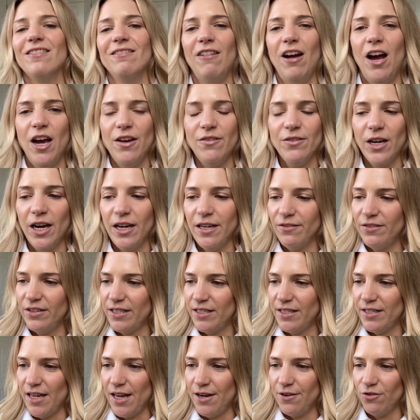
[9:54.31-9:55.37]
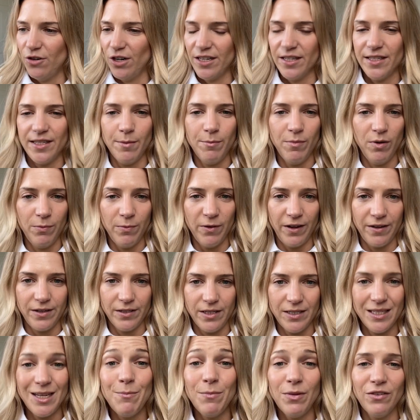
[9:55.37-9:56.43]
I've kind of, as I said, tried to
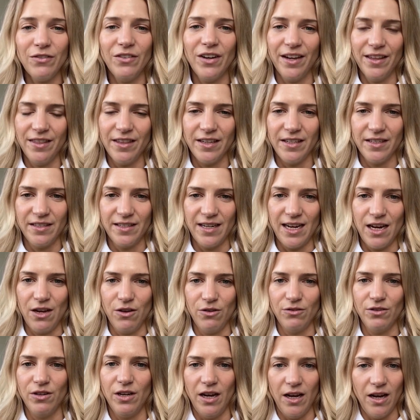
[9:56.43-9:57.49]
simplify things down.